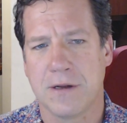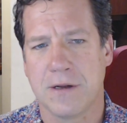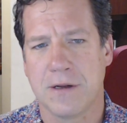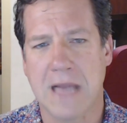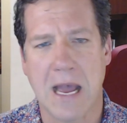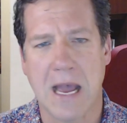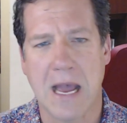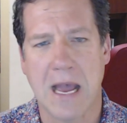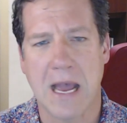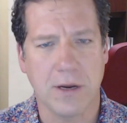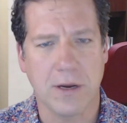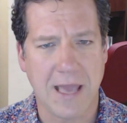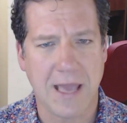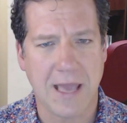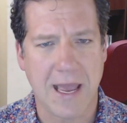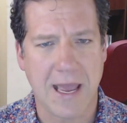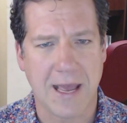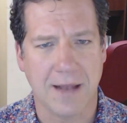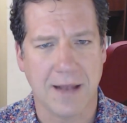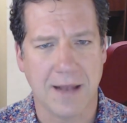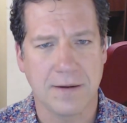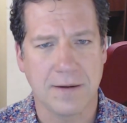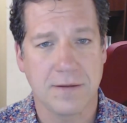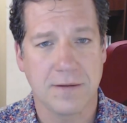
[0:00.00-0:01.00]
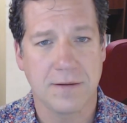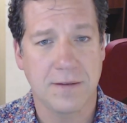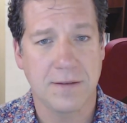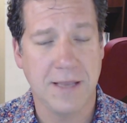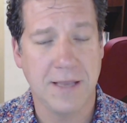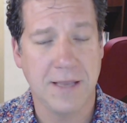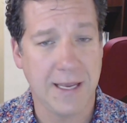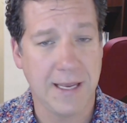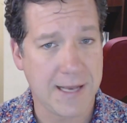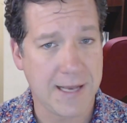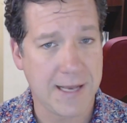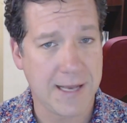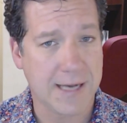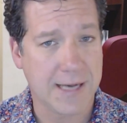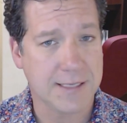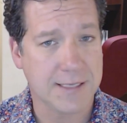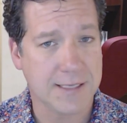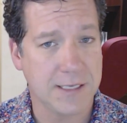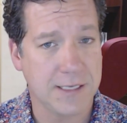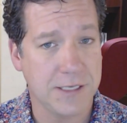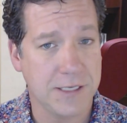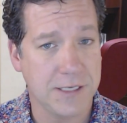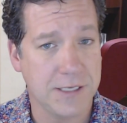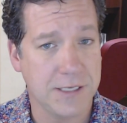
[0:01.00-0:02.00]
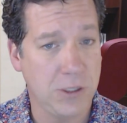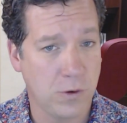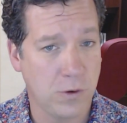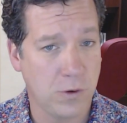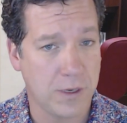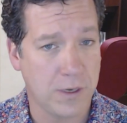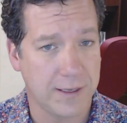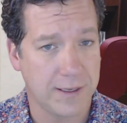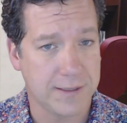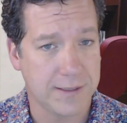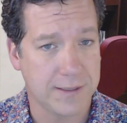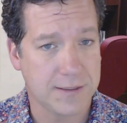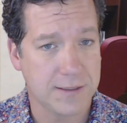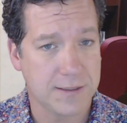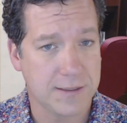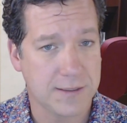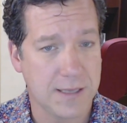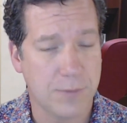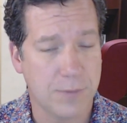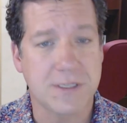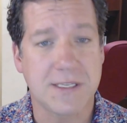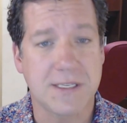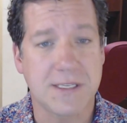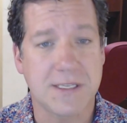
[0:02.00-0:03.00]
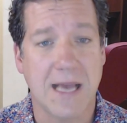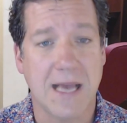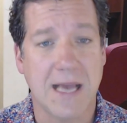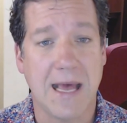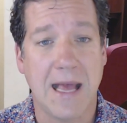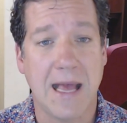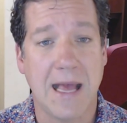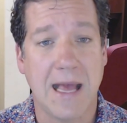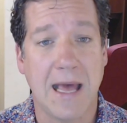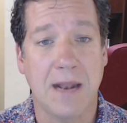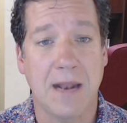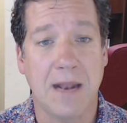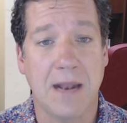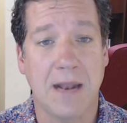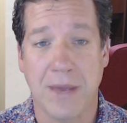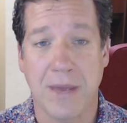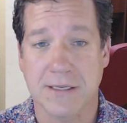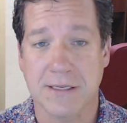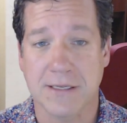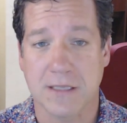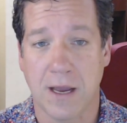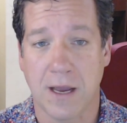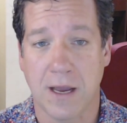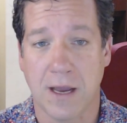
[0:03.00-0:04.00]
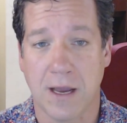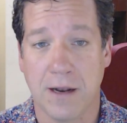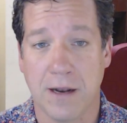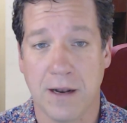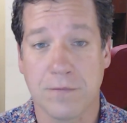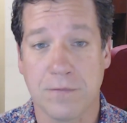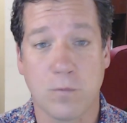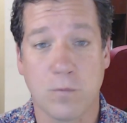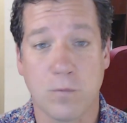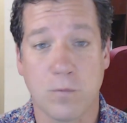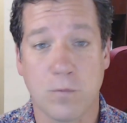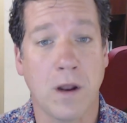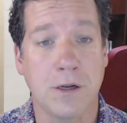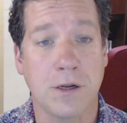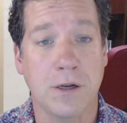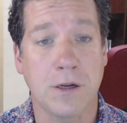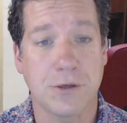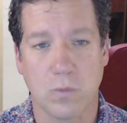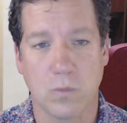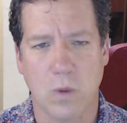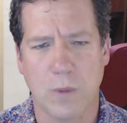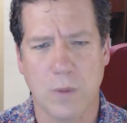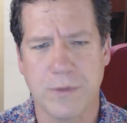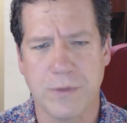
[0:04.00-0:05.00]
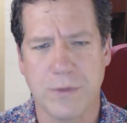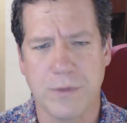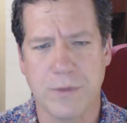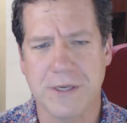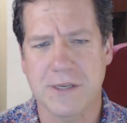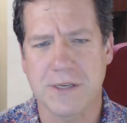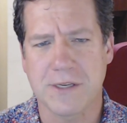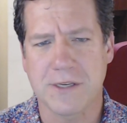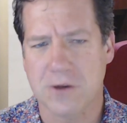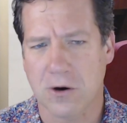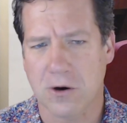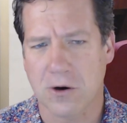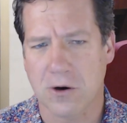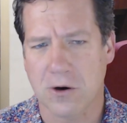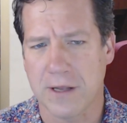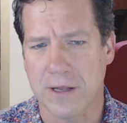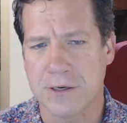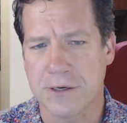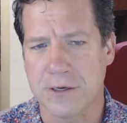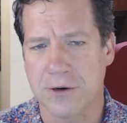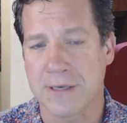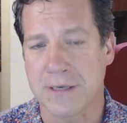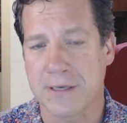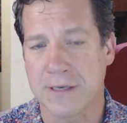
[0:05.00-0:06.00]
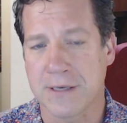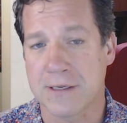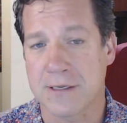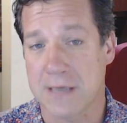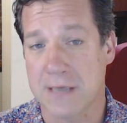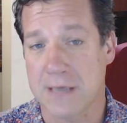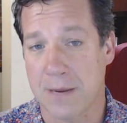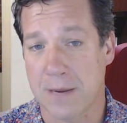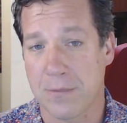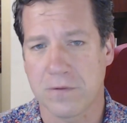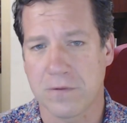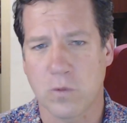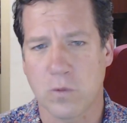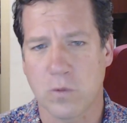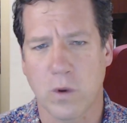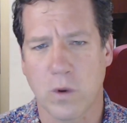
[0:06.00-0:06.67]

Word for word: Now, again, the index is unitless and was set at a baseline of 100 when we started during December of